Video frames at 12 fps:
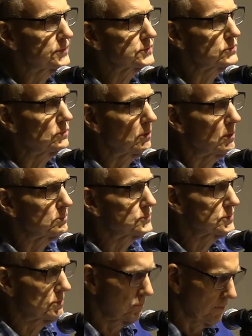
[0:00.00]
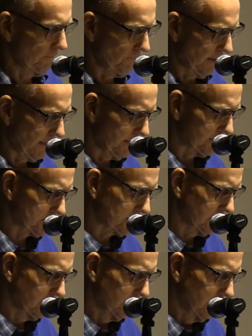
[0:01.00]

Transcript: the storms we face,